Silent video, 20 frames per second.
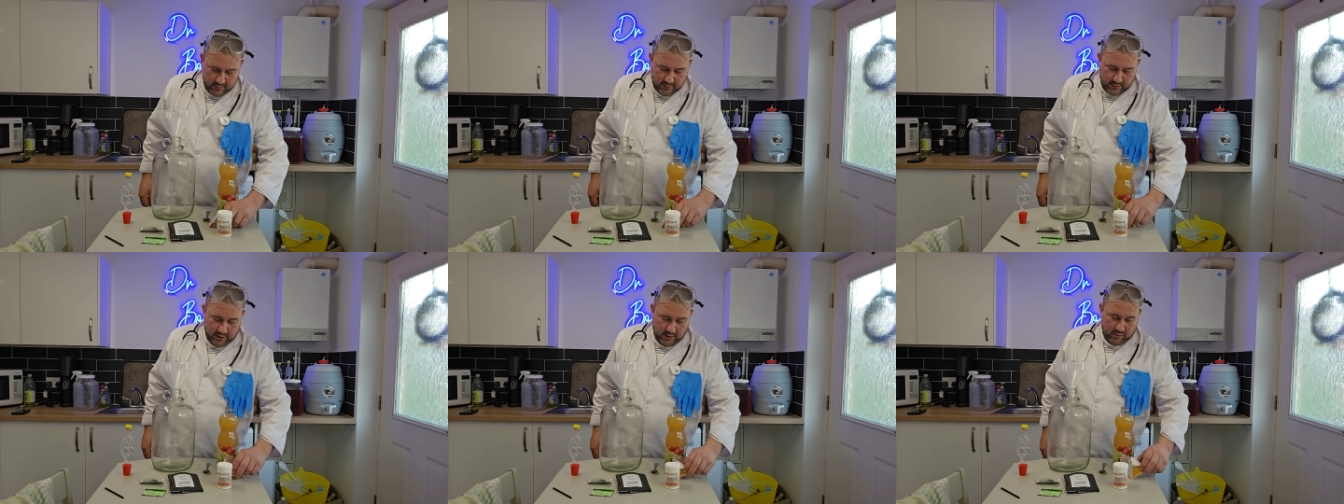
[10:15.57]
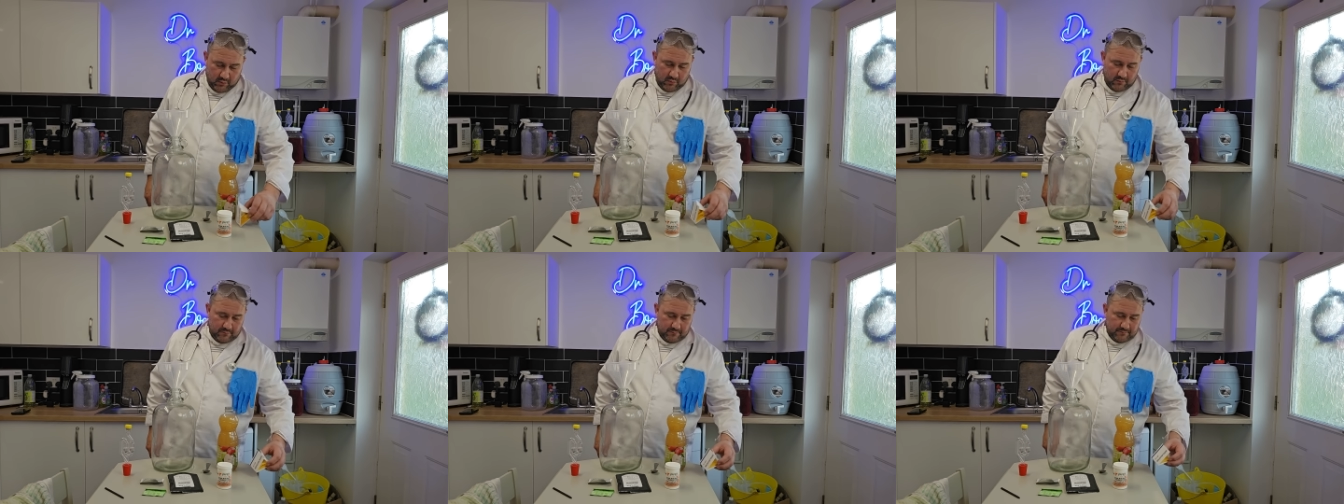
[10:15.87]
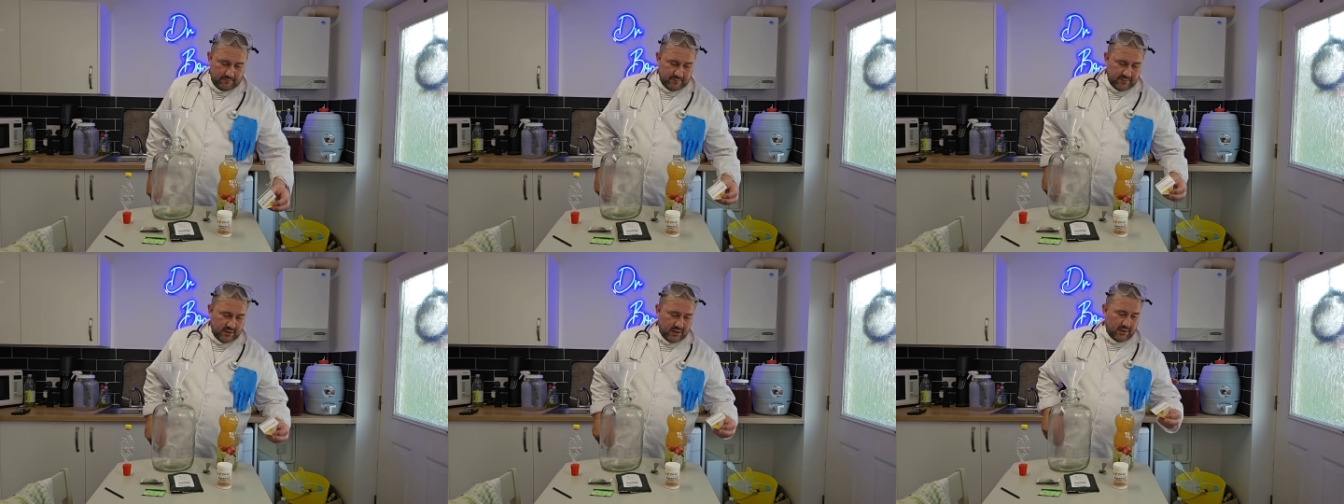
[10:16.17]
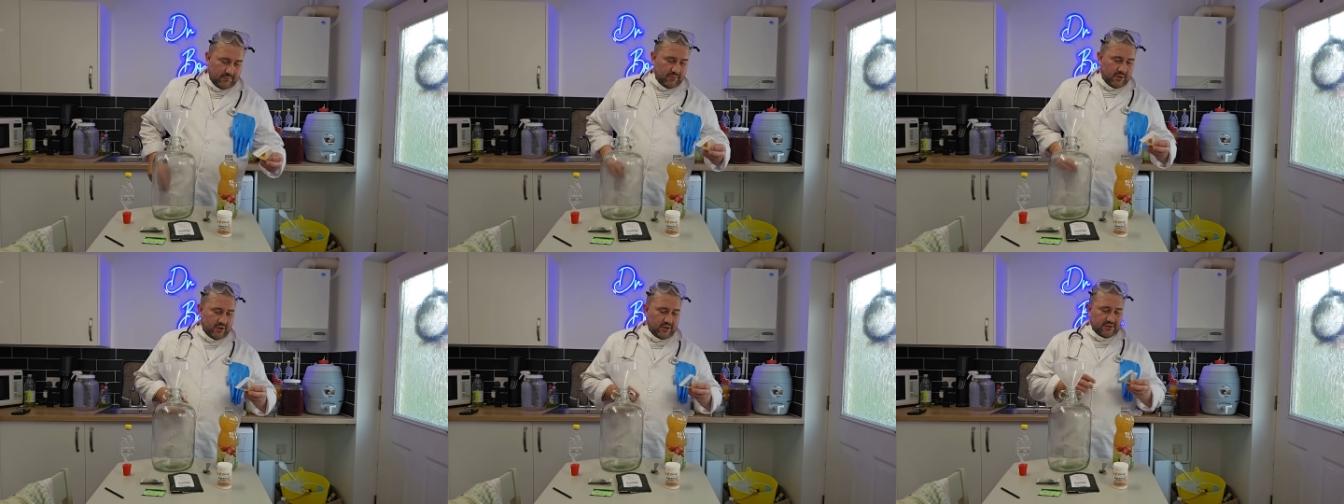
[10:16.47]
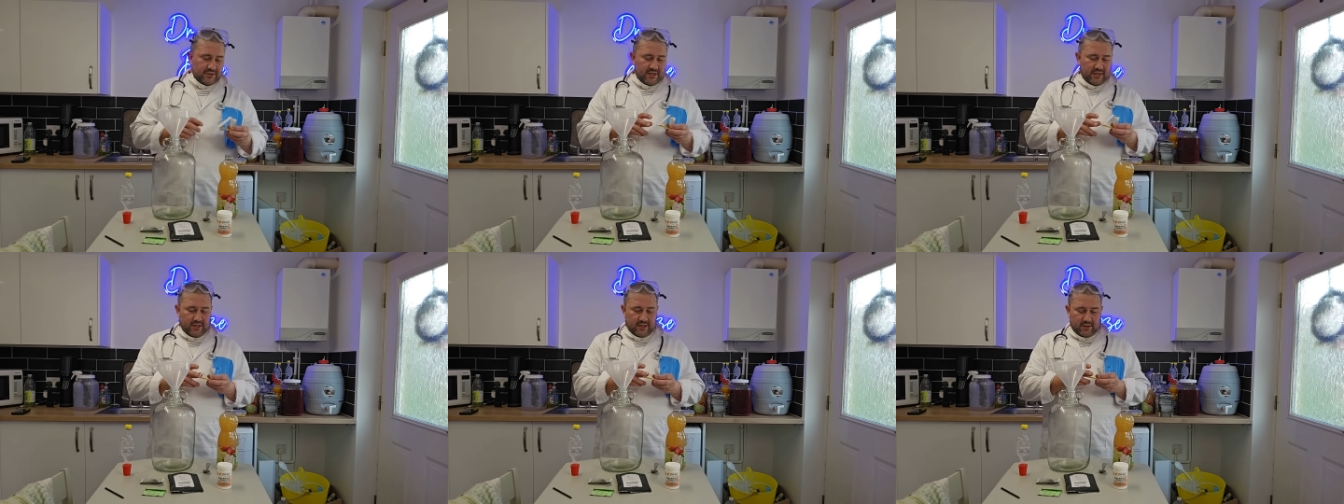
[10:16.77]
Now, I'm
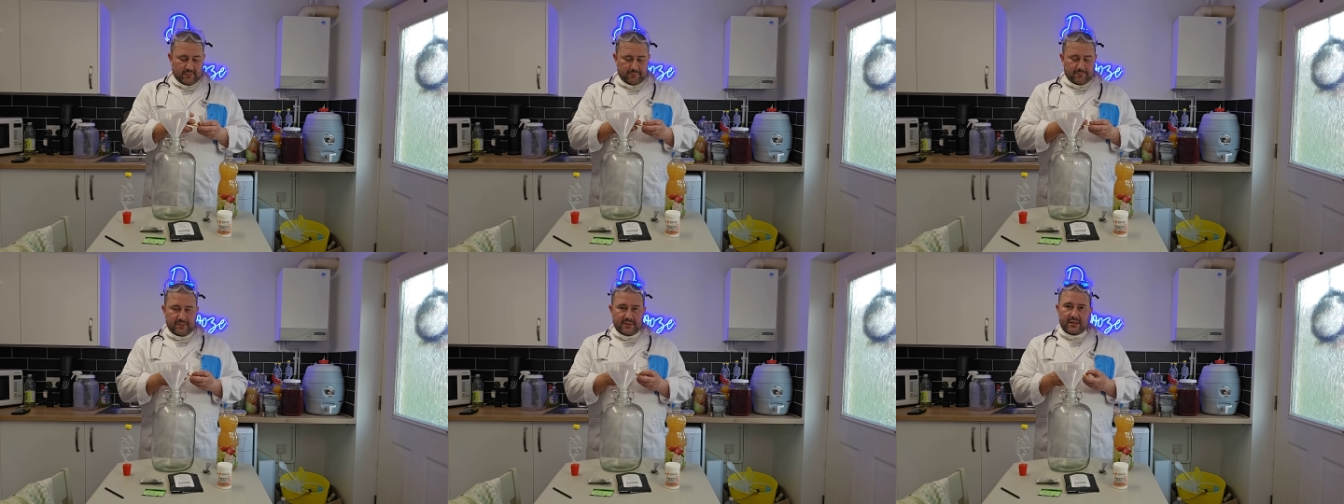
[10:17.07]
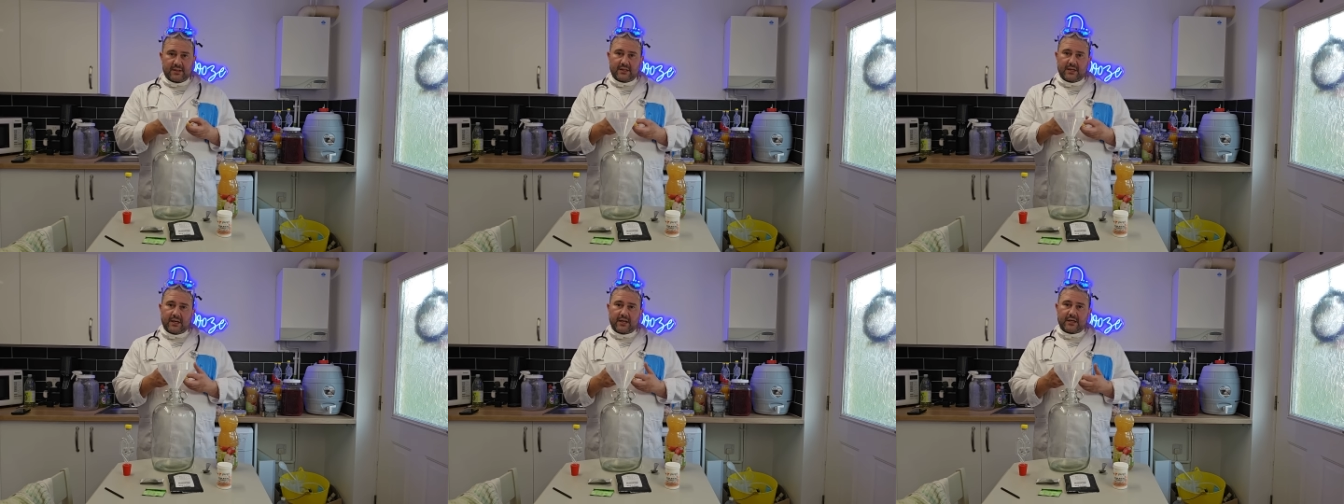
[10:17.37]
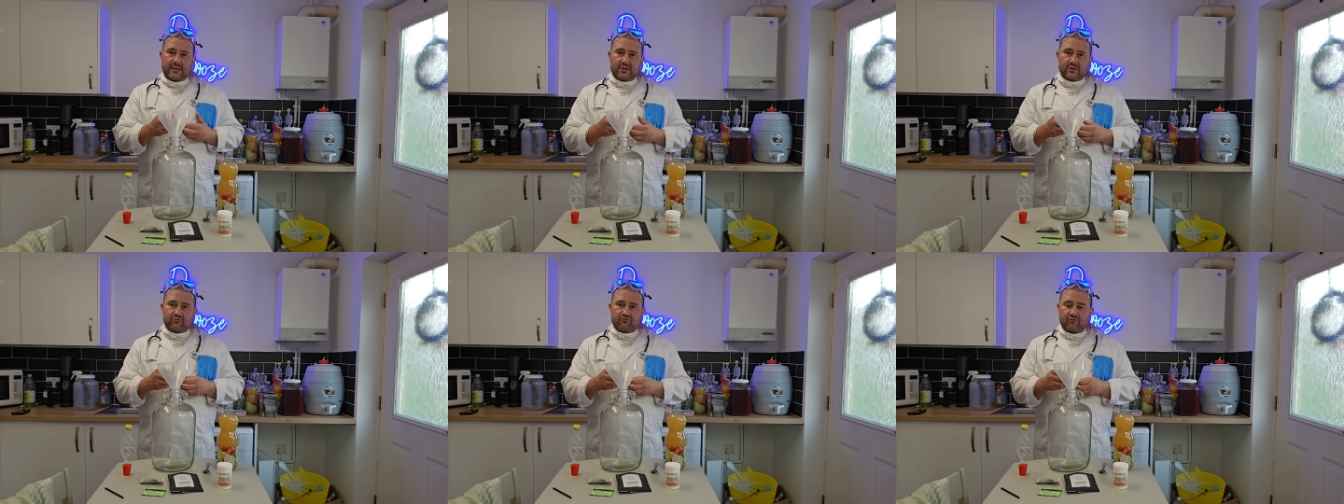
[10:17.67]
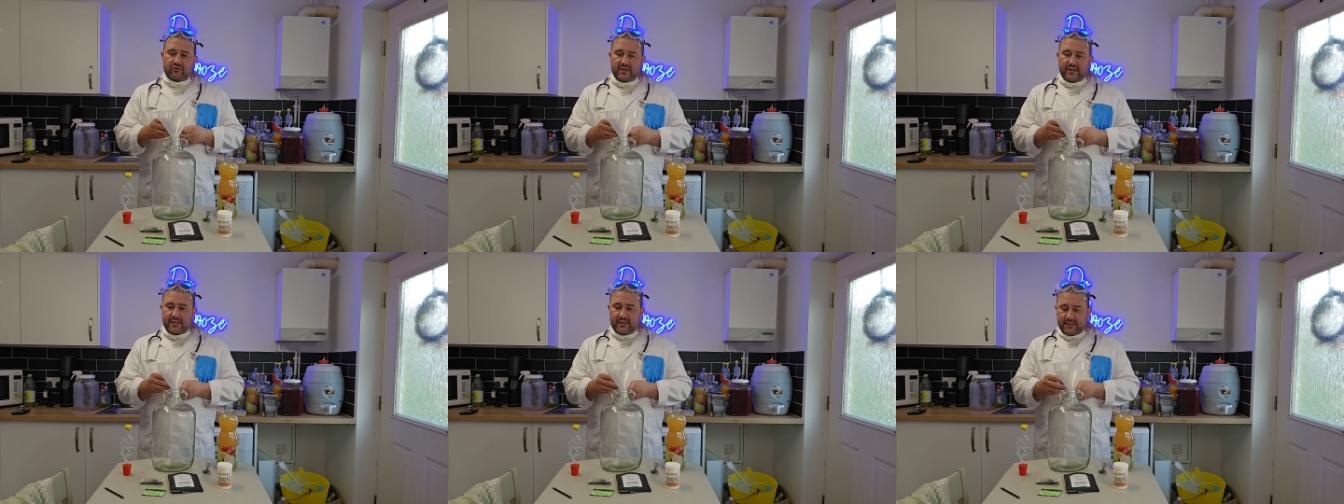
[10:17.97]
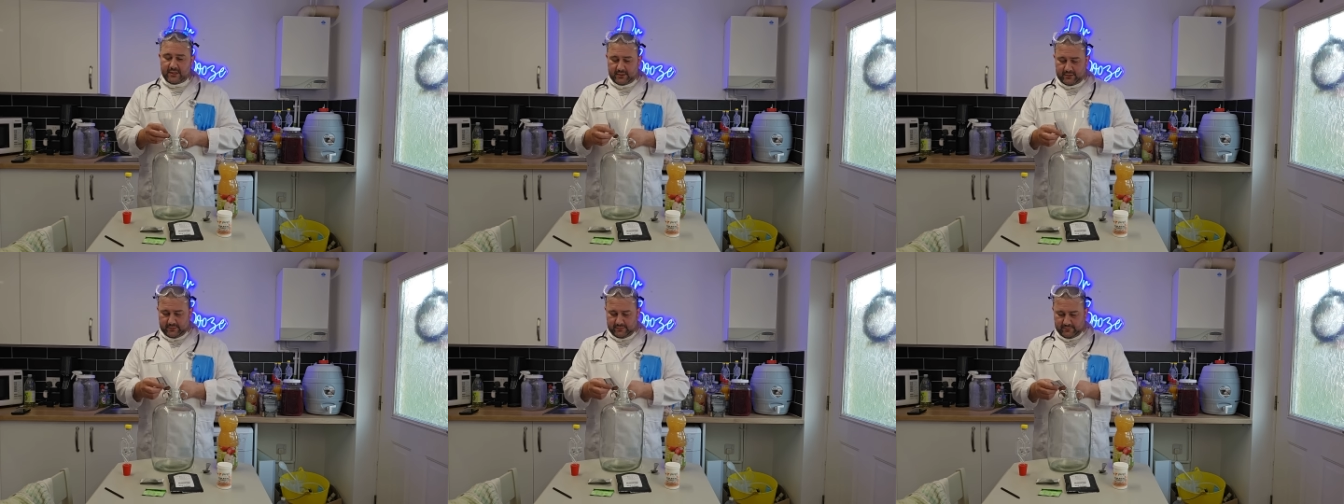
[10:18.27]
going to take a pH
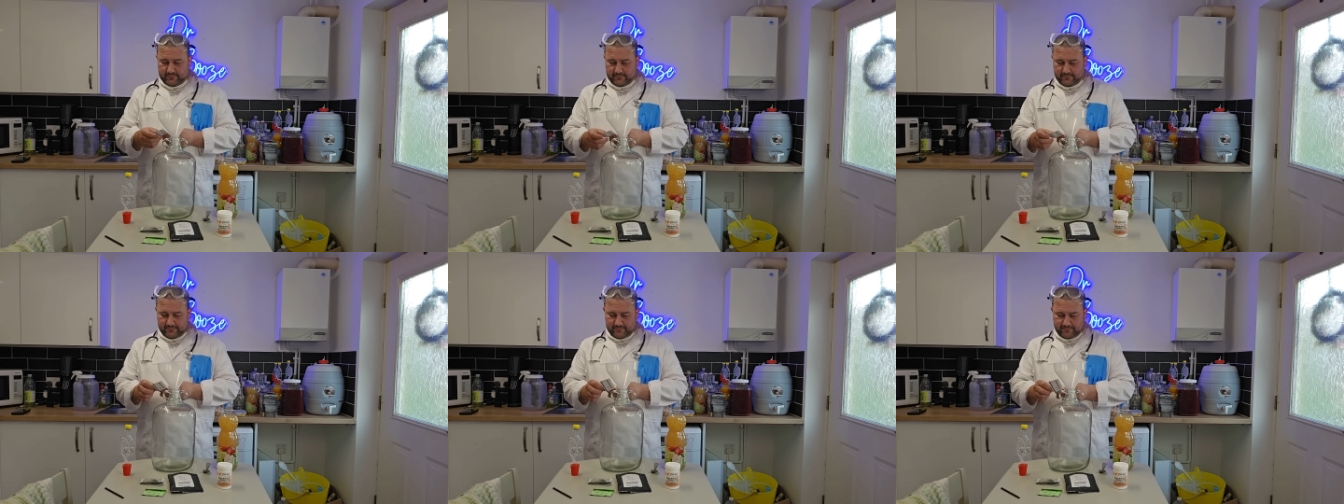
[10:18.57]
reading